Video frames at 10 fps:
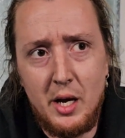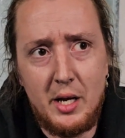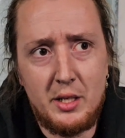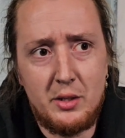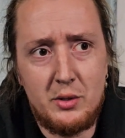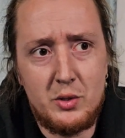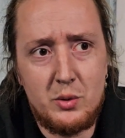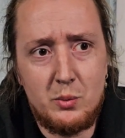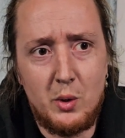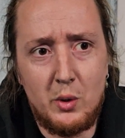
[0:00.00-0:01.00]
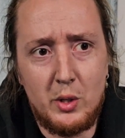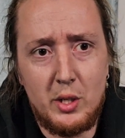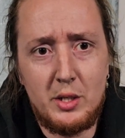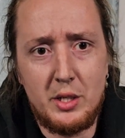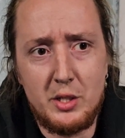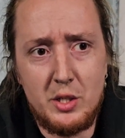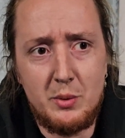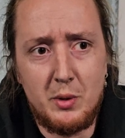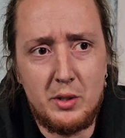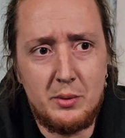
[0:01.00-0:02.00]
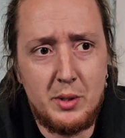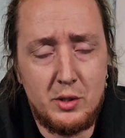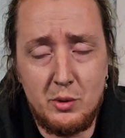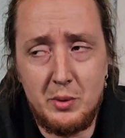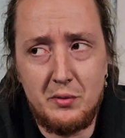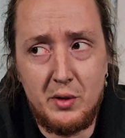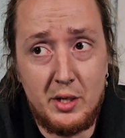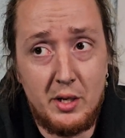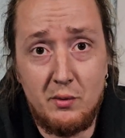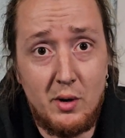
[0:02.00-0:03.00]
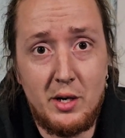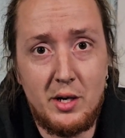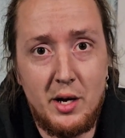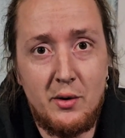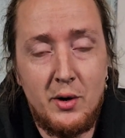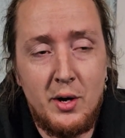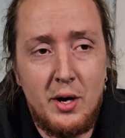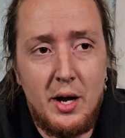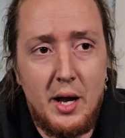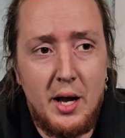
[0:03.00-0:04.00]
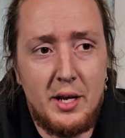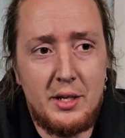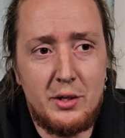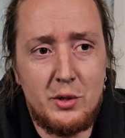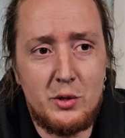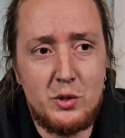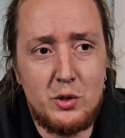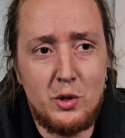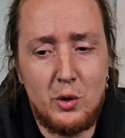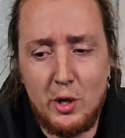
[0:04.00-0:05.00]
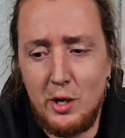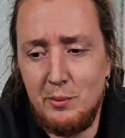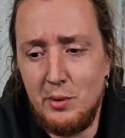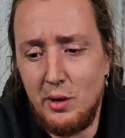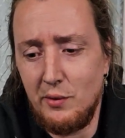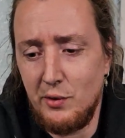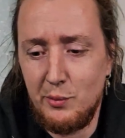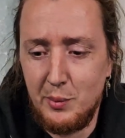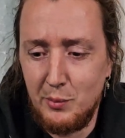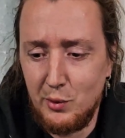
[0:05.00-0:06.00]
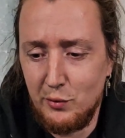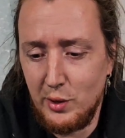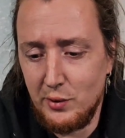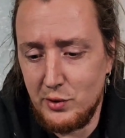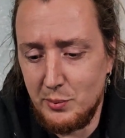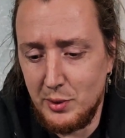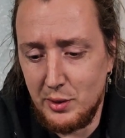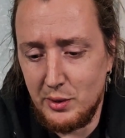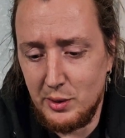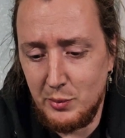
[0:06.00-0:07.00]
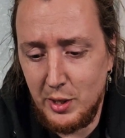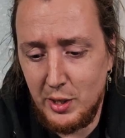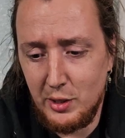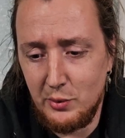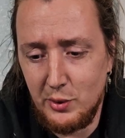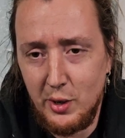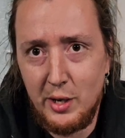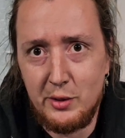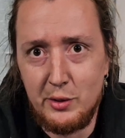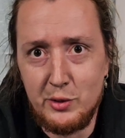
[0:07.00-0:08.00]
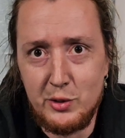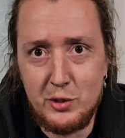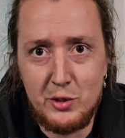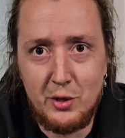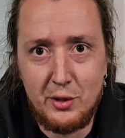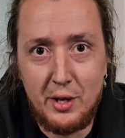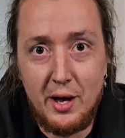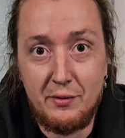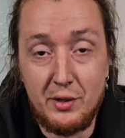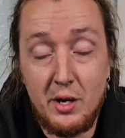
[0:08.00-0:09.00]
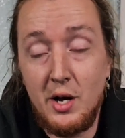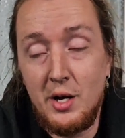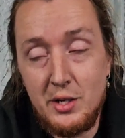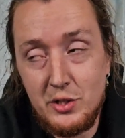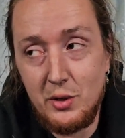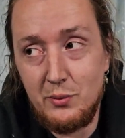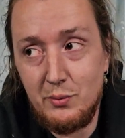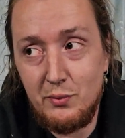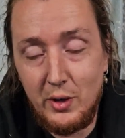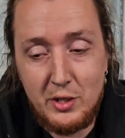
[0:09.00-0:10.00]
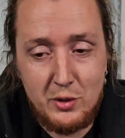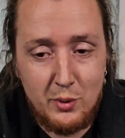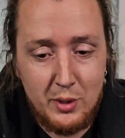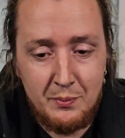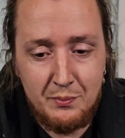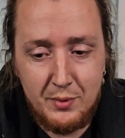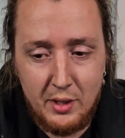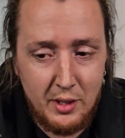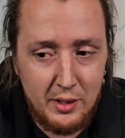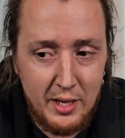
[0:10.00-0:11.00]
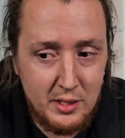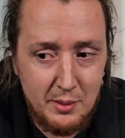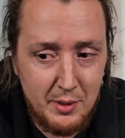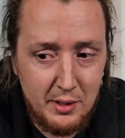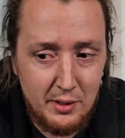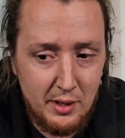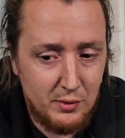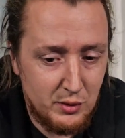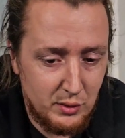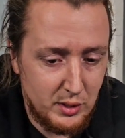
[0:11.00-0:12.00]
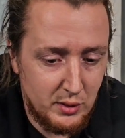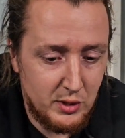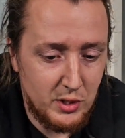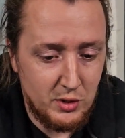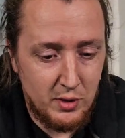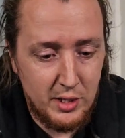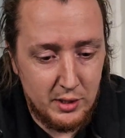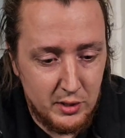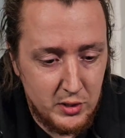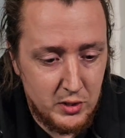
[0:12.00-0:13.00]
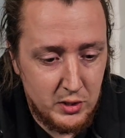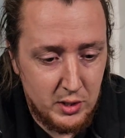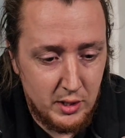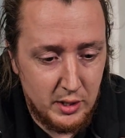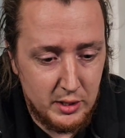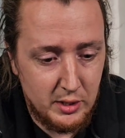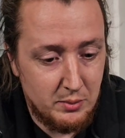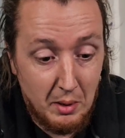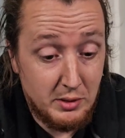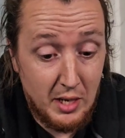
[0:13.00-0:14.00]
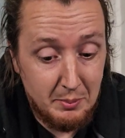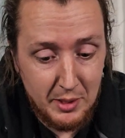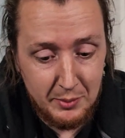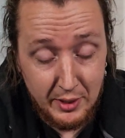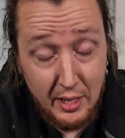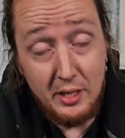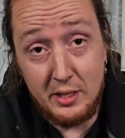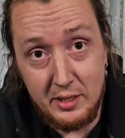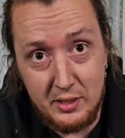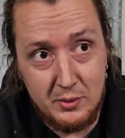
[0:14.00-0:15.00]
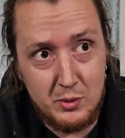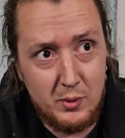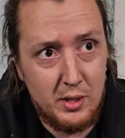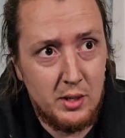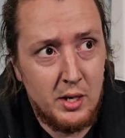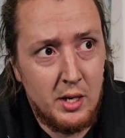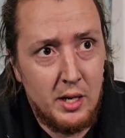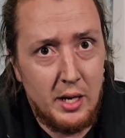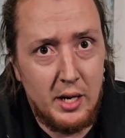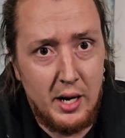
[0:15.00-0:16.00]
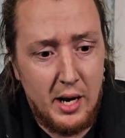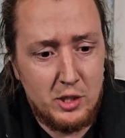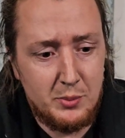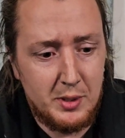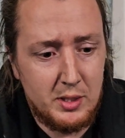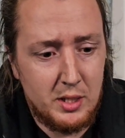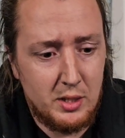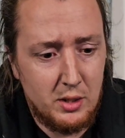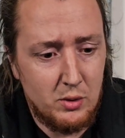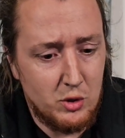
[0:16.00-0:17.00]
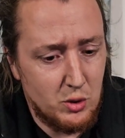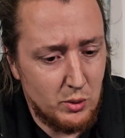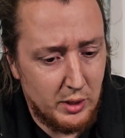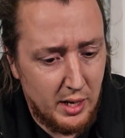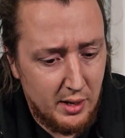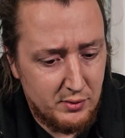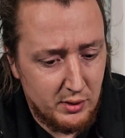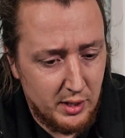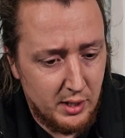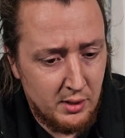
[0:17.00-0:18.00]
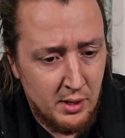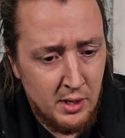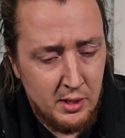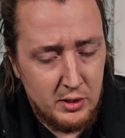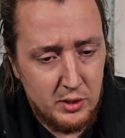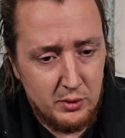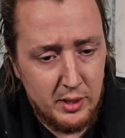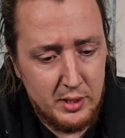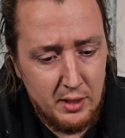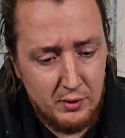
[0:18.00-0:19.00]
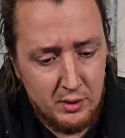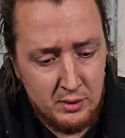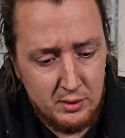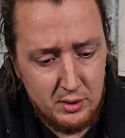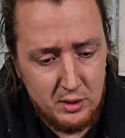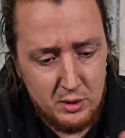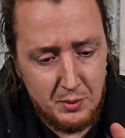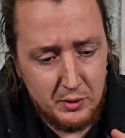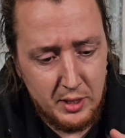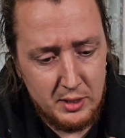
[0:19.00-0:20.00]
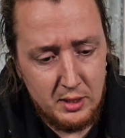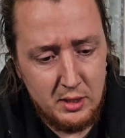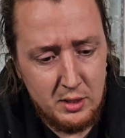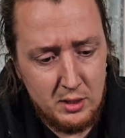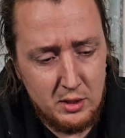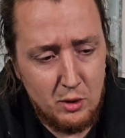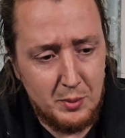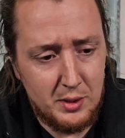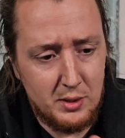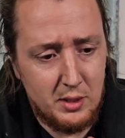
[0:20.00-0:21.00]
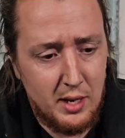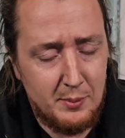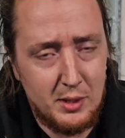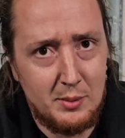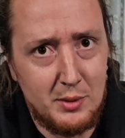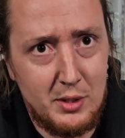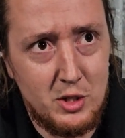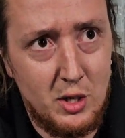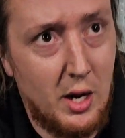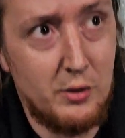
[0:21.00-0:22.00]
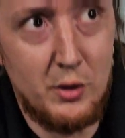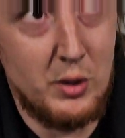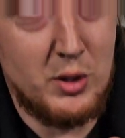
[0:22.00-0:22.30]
And he goes, well, he thinks he won. I'm like, dude, we could fight again right now. And he goes, you know, Gabe, I've never been more afraid of somebody than when I hit you and your eye closed and you just started laughing. So, funny story. Last time I ever seriously drank this, because I stopped being able to get it, because it was right, it had actually been discontinued shortly after that. So let's have a small taste of this. Let's hope it kept up. I'll let you know. I'll know the